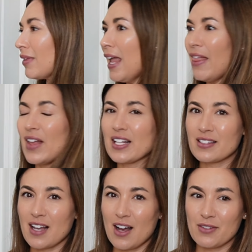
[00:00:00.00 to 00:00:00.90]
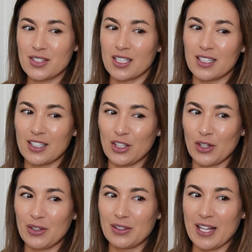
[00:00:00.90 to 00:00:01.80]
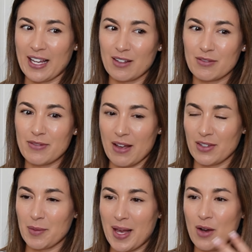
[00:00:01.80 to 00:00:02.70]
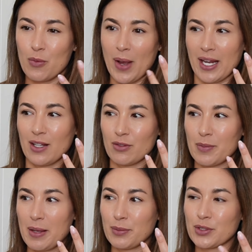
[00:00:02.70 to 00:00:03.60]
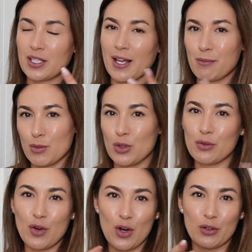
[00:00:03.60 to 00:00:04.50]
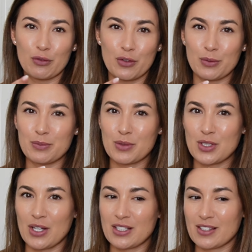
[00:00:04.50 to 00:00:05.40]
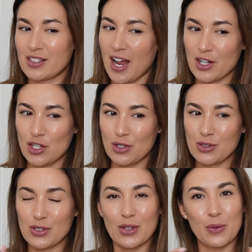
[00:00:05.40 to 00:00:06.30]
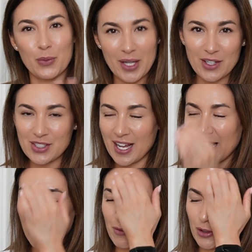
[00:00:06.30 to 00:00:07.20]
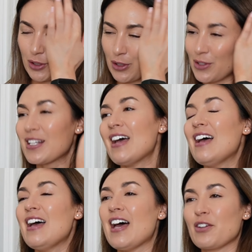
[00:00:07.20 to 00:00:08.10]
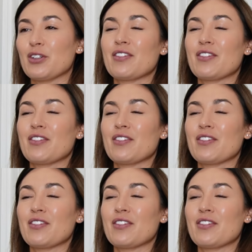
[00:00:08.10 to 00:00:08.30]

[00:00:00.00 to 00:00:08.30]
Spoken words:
And that's after, you know, like faffing about waiting for people to like move on from certain statues so that we could take our photos and all